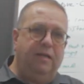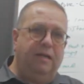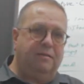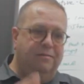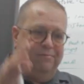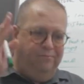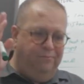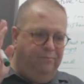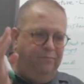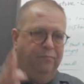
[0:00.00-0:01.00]
that
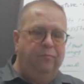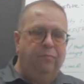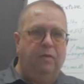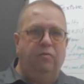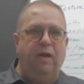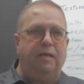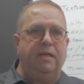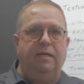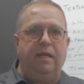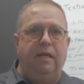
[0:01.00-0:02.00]

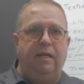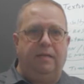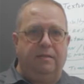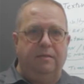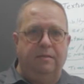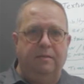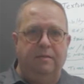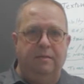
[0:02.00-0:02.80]
creating the heat.